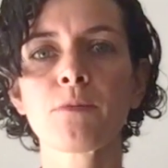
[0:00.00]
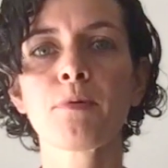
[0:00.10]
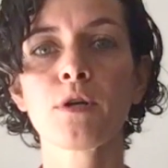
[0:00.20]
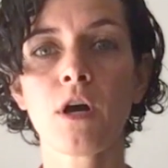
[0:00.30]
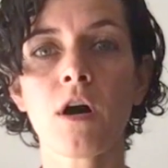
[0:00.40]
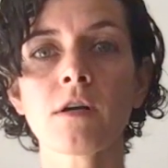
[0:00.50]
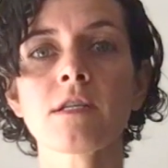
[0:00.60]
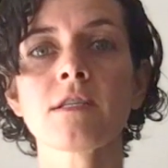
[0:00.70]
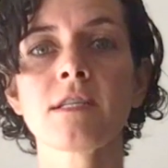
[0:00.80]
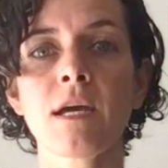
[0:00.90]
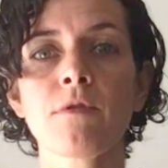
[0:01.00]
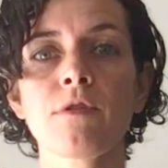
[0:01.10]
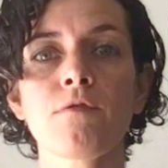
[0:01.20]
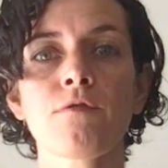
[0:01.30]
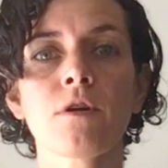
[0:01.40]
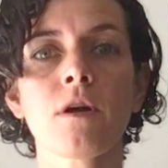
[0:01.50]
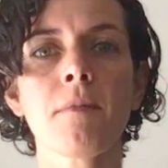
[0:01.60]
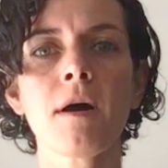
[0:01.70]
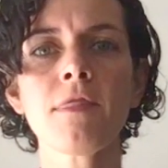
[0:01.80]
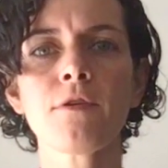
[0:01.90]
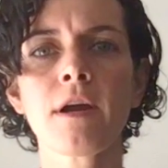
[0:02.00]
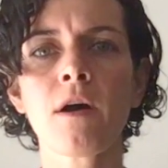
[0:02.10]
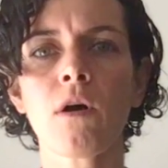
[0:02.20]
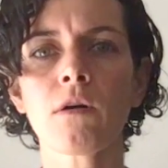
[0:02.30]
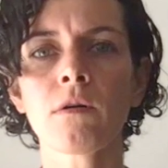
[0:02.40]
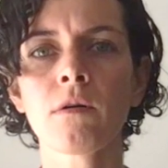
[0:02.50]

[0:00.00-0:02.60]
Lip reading: per dog to stay with you for a month or how long?